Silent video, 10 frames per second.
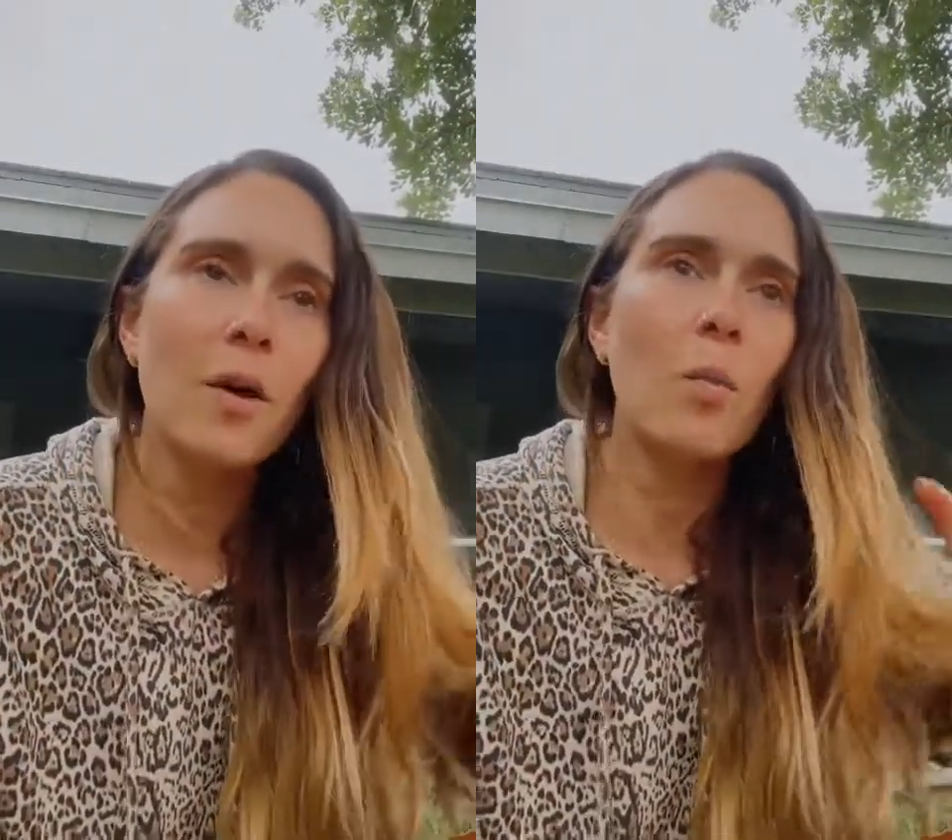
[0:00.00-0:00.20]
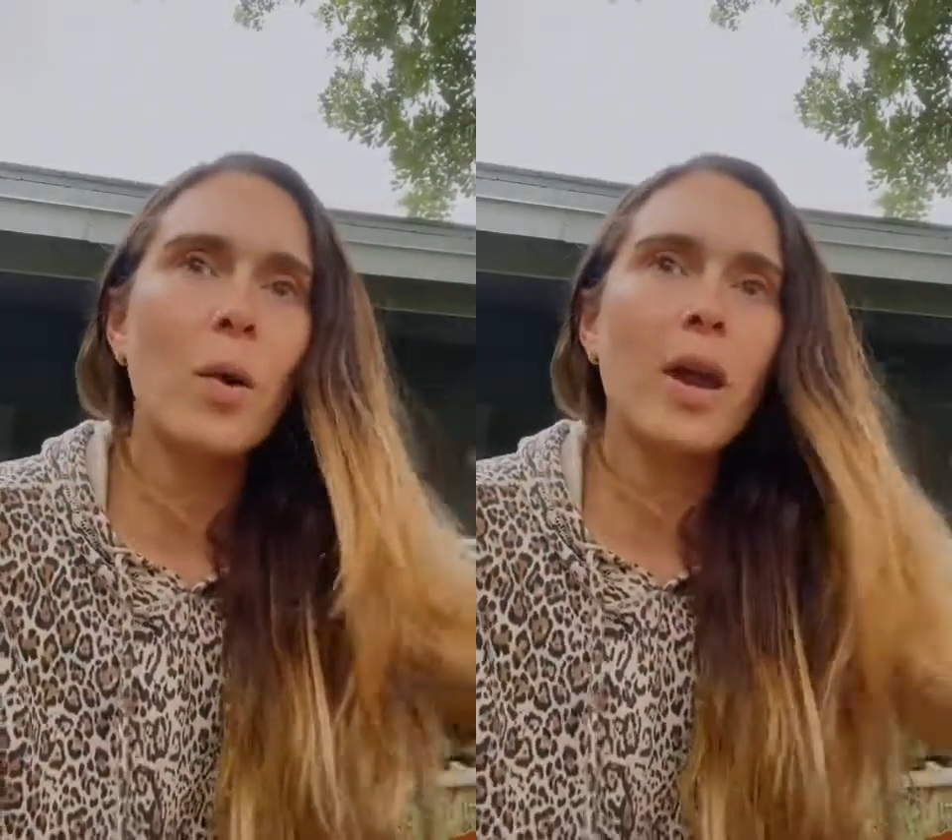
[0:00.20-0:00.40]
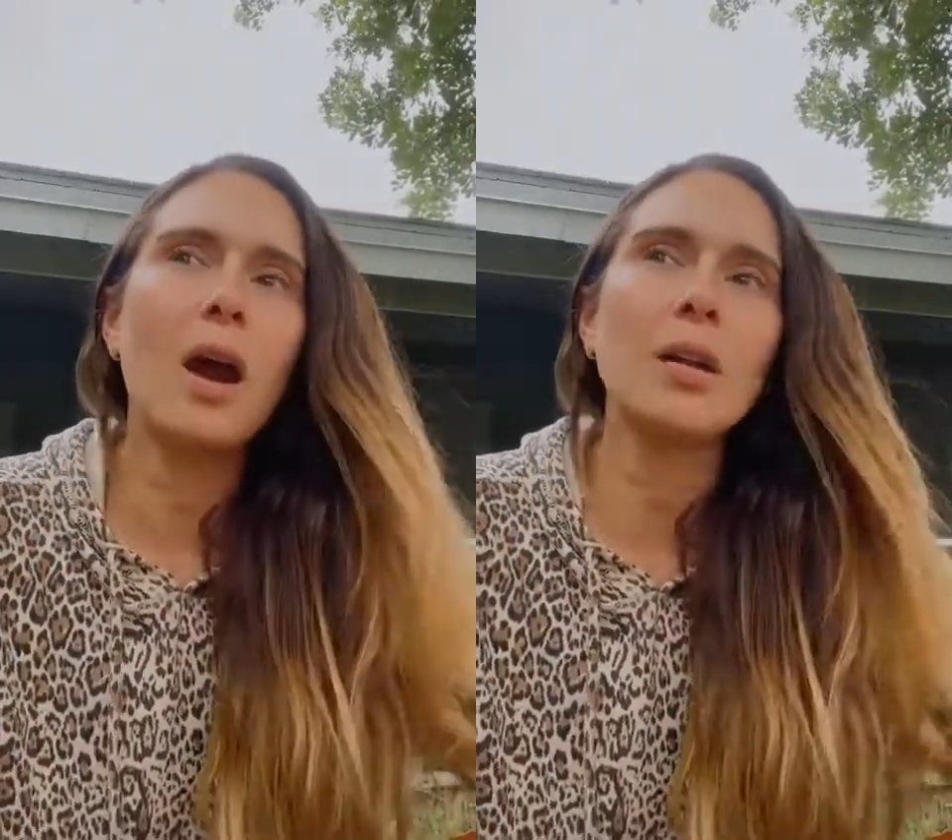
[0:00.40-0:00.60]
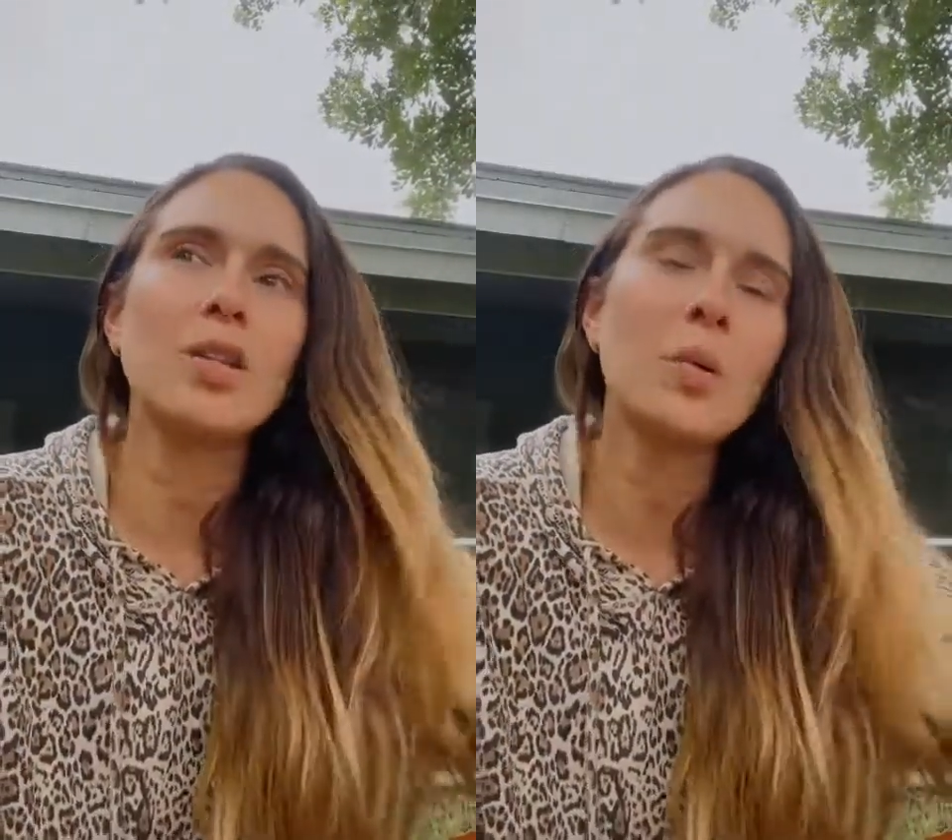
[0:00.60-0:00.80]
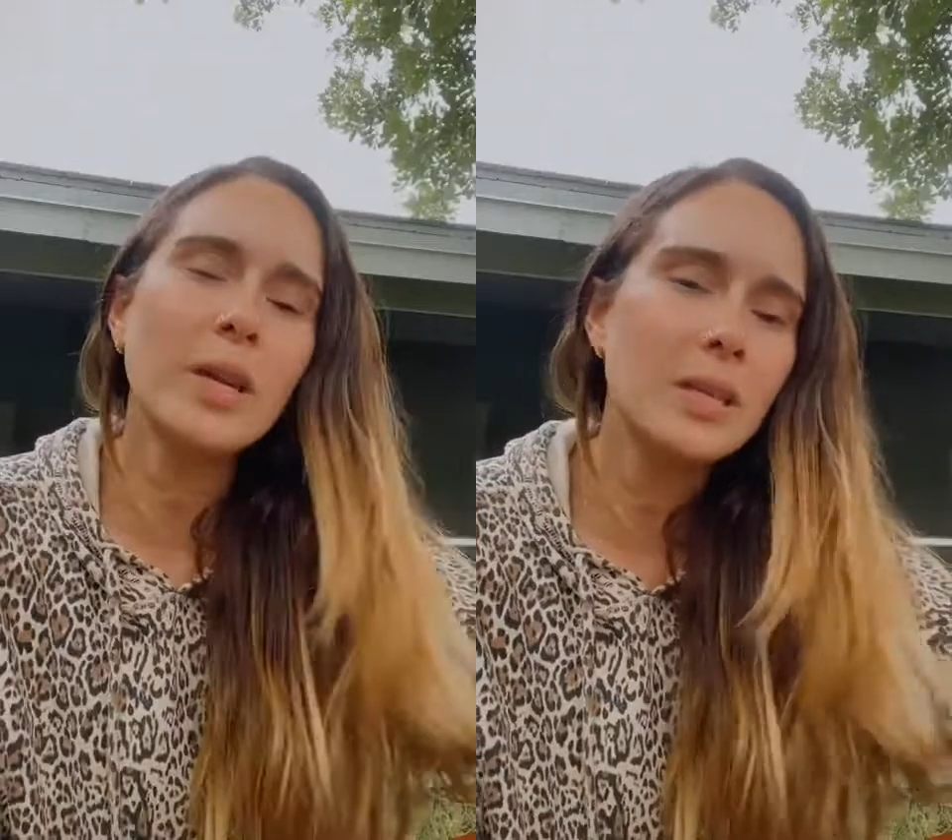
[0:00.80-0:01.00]
we are
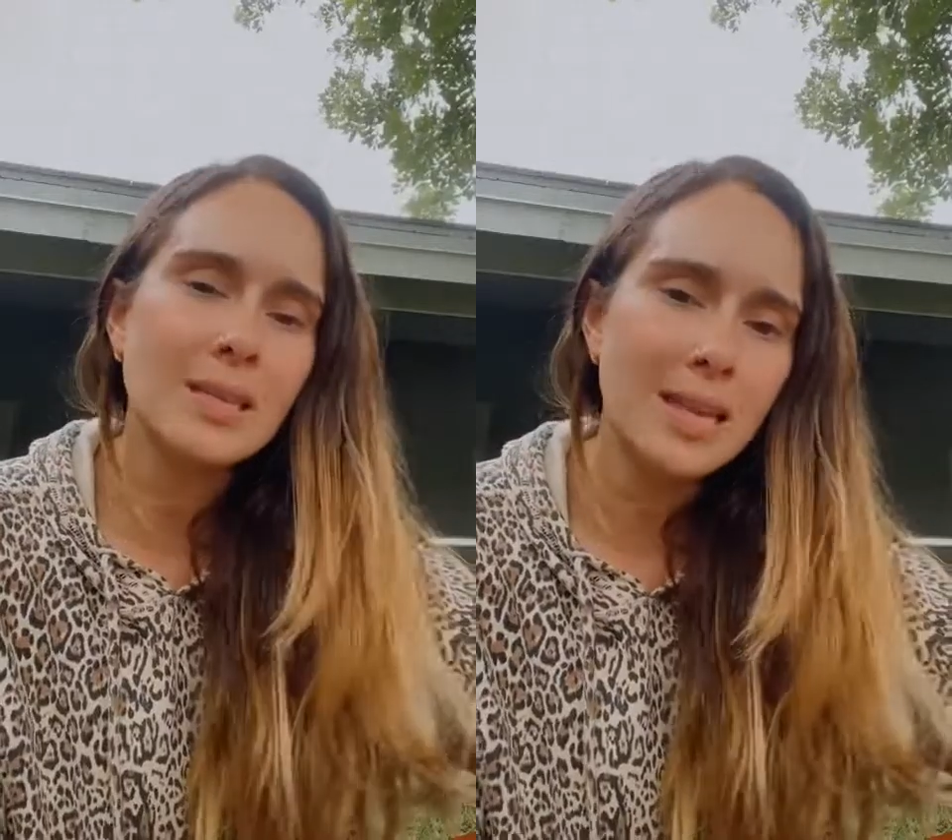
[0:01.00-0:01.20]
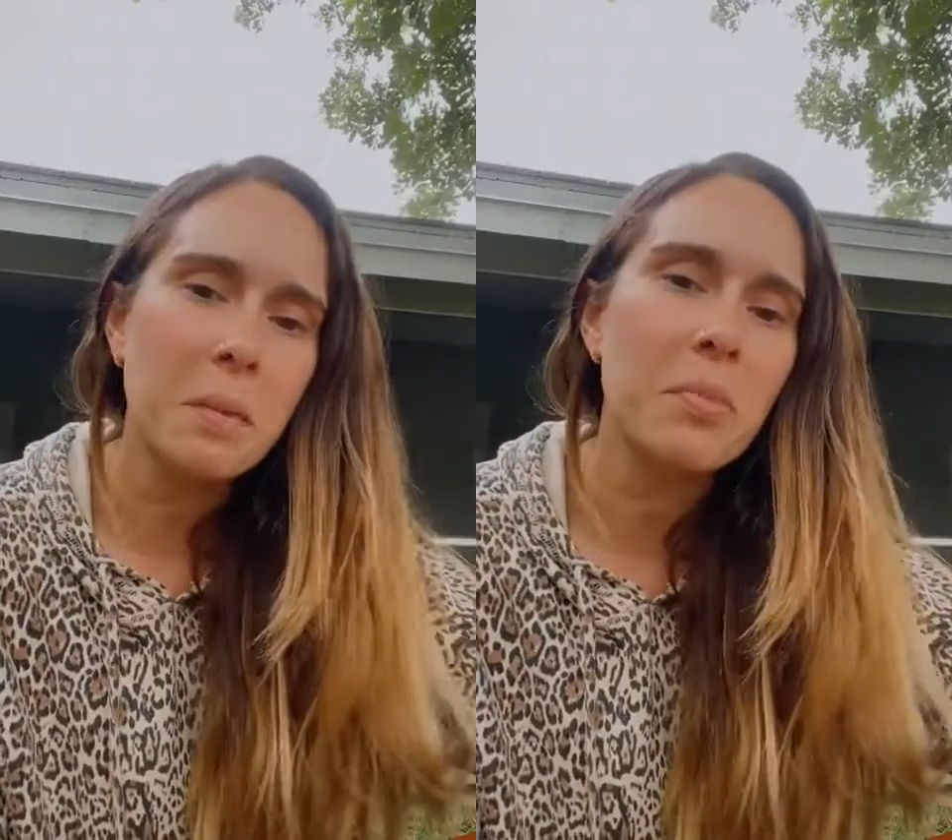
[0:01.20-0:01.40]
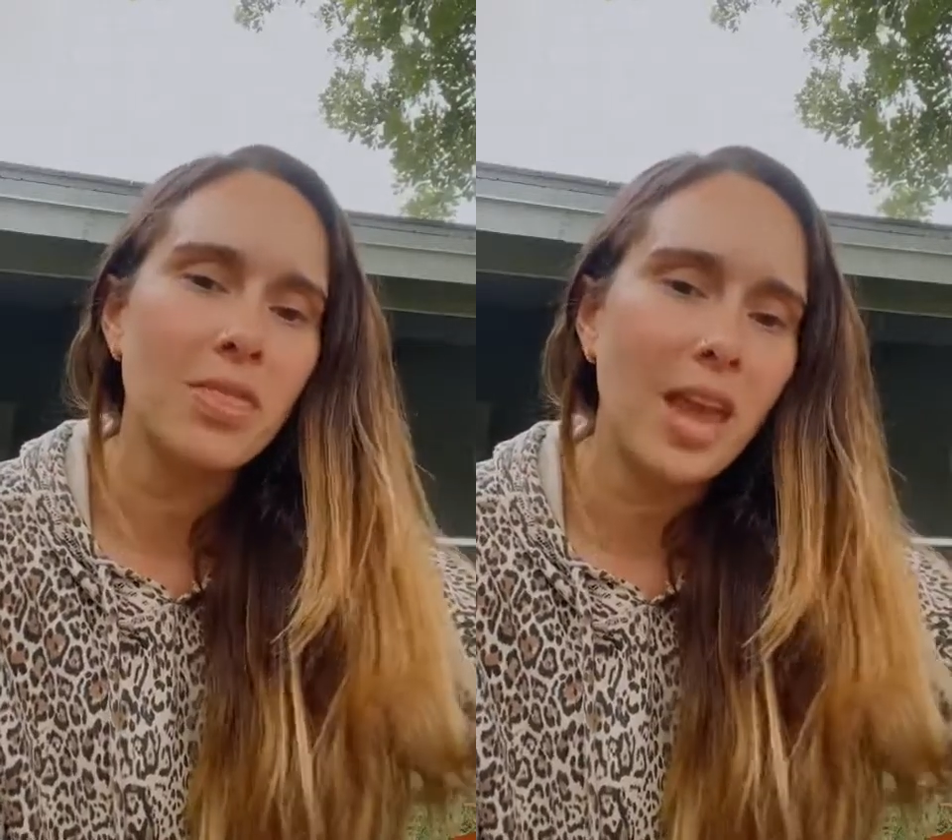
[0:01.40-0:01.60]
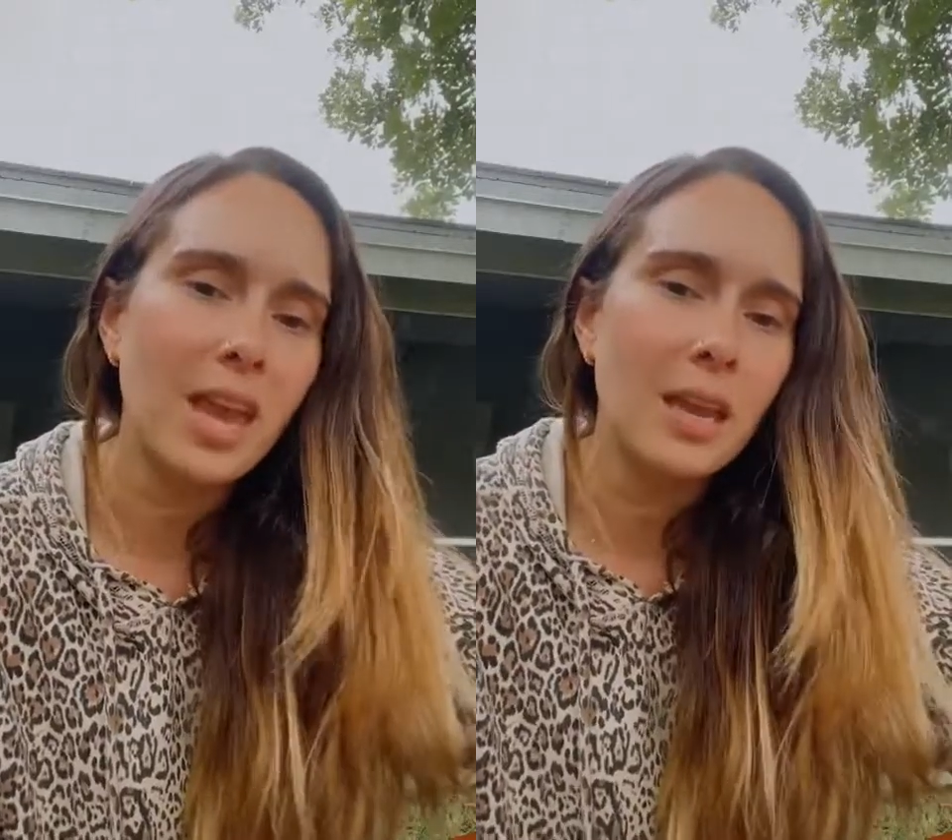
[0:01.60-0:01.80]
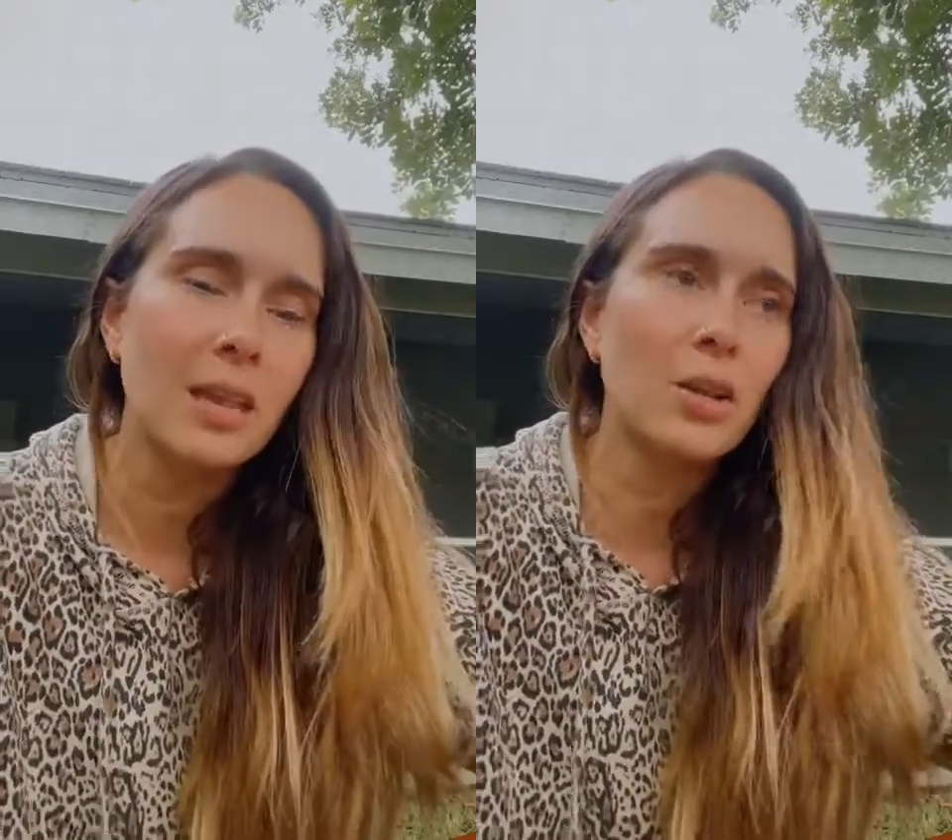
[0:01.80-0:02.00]
doing the same thing.